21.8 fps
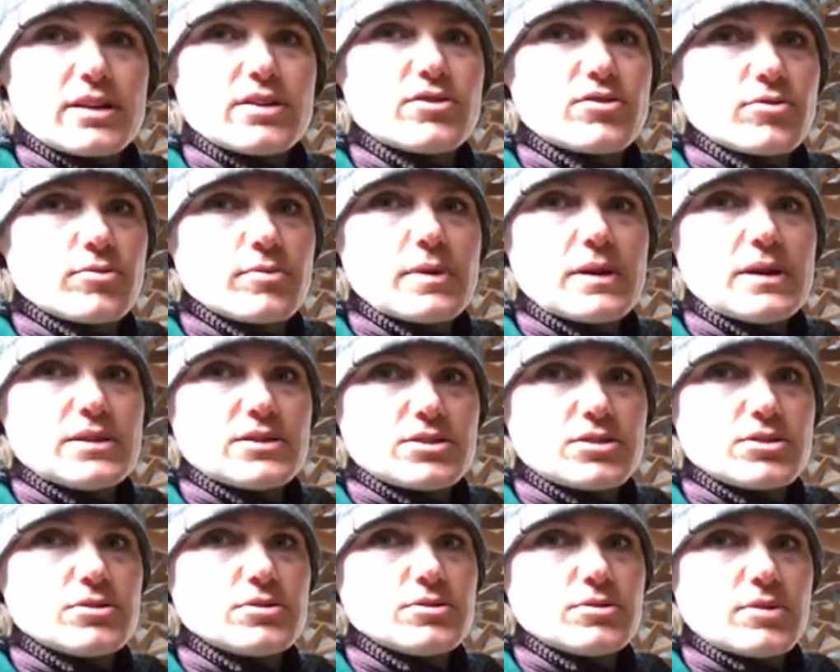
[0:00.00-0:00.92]
standard for
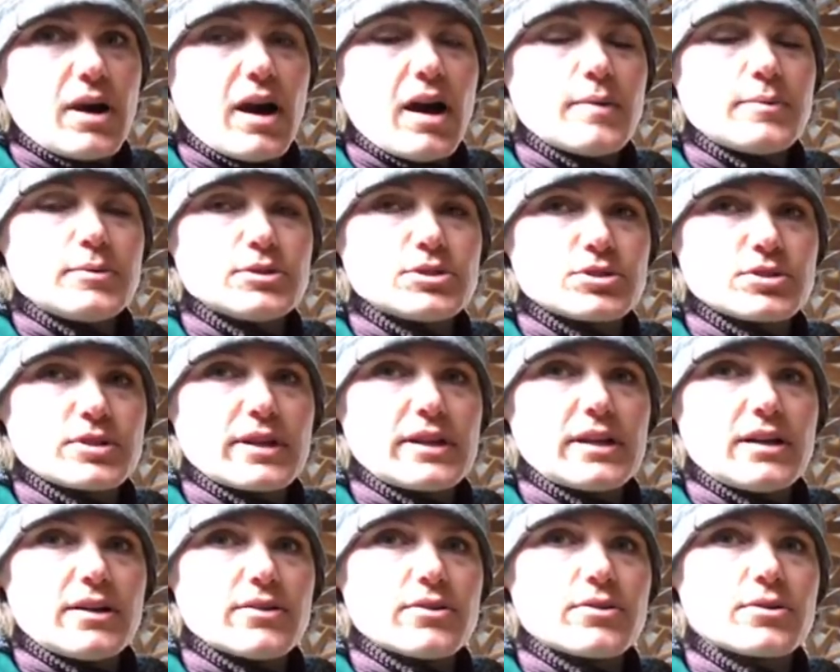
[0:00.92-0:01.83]
me to hobble
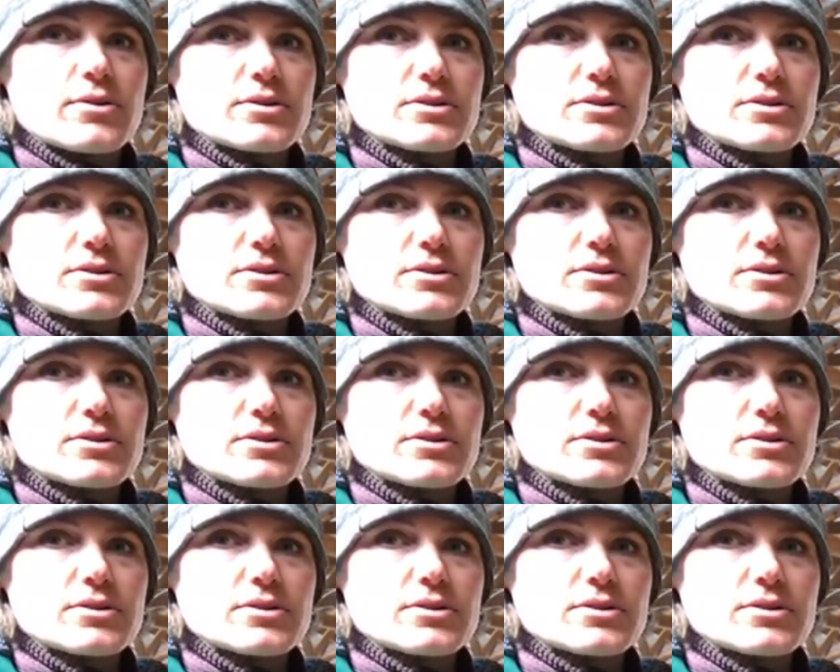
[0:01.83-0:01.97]
train all the